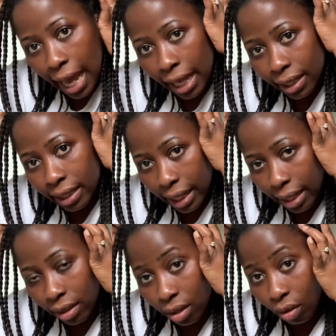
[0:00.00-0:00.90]
And
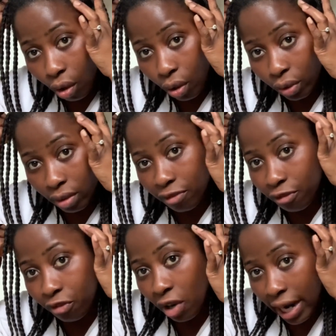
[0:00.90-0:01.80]
then on the
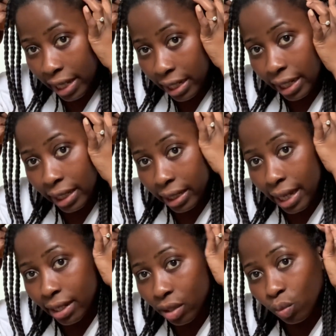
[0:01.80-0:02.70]
Friday,
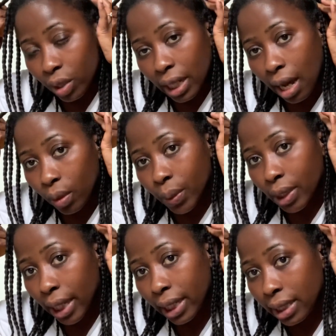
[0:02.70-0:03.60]
that is when I'll
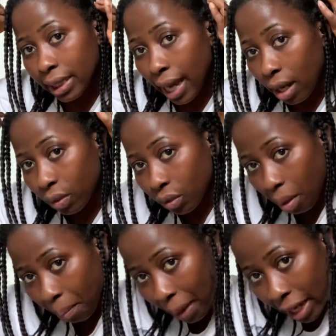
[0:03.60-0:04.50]
take down
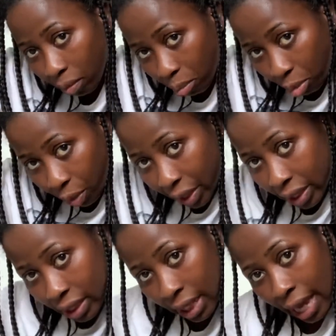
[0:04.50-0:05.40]
my
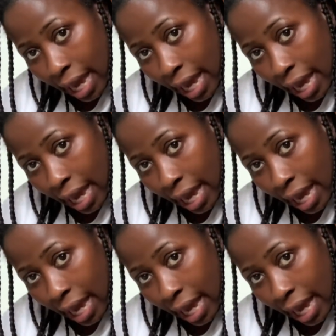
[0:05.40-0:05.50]
braids